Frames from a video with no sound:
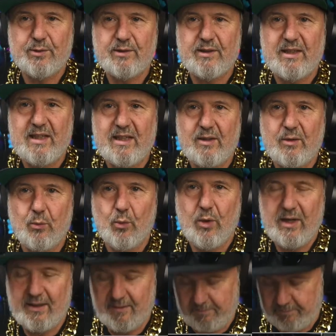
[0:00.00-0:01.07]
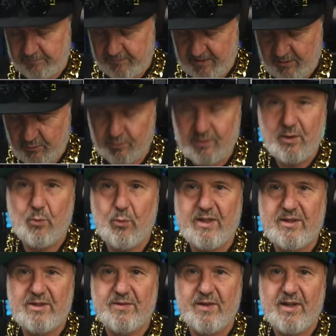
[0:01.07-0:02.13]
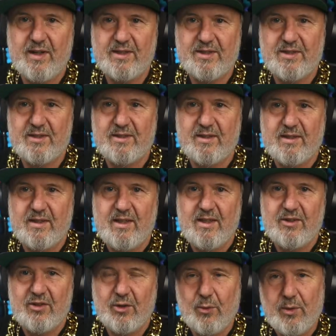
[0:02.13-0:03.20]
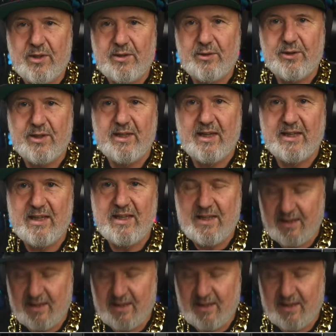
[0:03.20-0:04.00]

all in one device? So what you're looking at